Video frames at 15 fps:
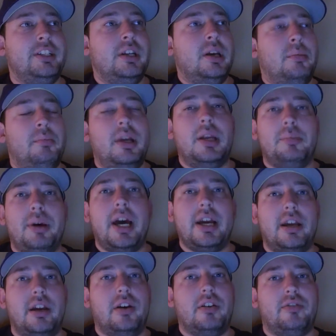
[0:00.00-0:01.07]
Manny
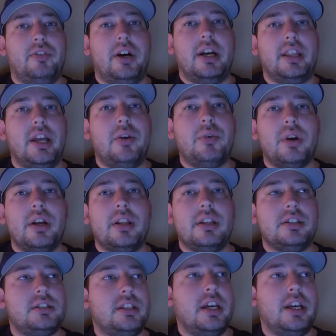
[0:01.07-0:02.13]
Pacquiao to fight, and they were in the
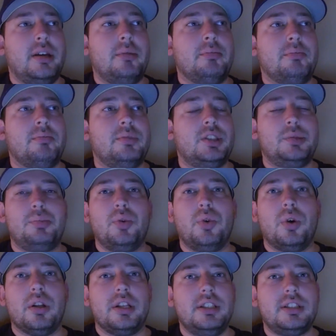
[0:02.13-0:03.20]
same
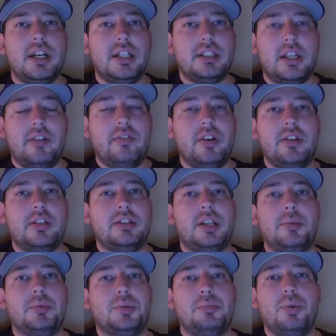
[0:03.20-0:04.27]
sport. These guys ain't even in the
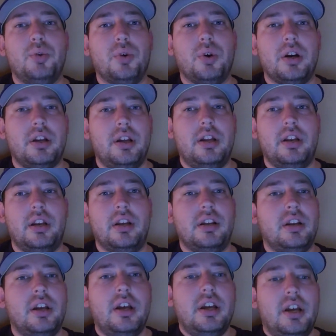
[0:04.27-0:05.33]
same sport, and
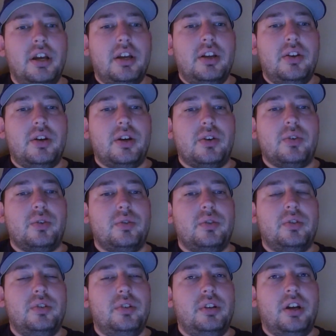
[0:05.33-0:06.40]

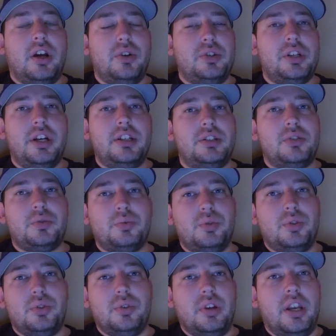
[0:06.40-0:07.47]
negotiations
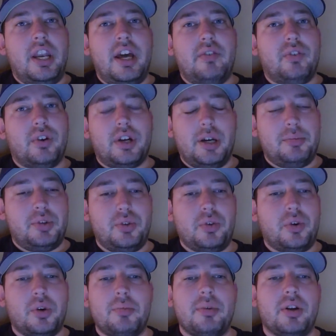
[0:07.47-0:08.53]
will never come to an
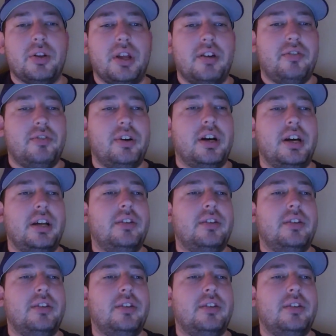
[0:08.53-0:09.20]
agreement on that fight.